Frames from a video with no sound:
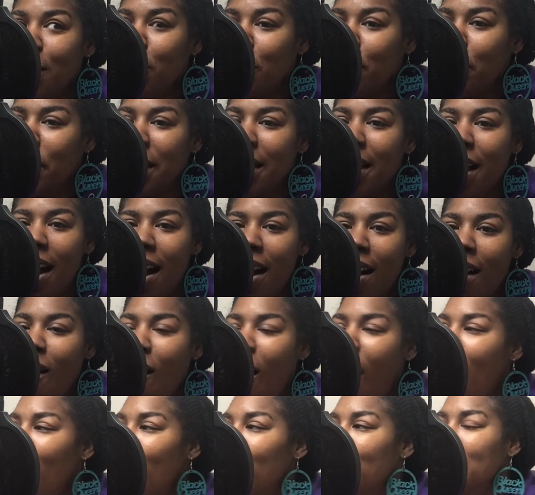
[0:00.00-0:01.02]
would be called
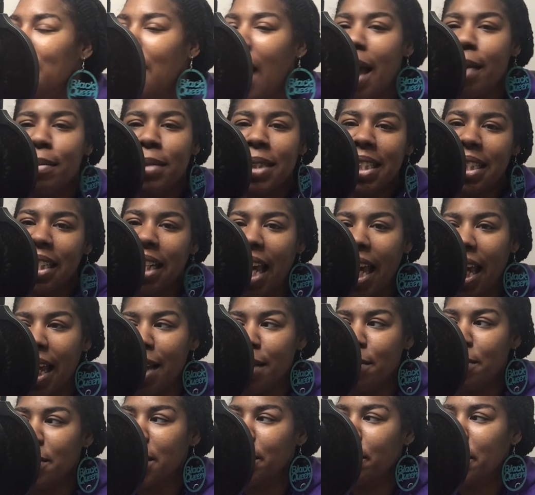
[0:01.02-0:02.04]
all types of
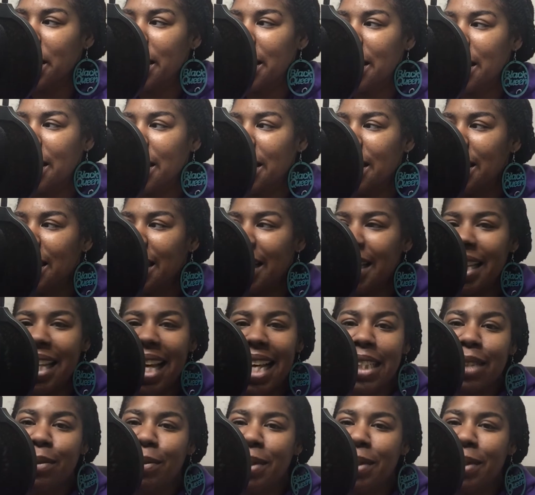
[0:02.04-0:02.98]
names because that's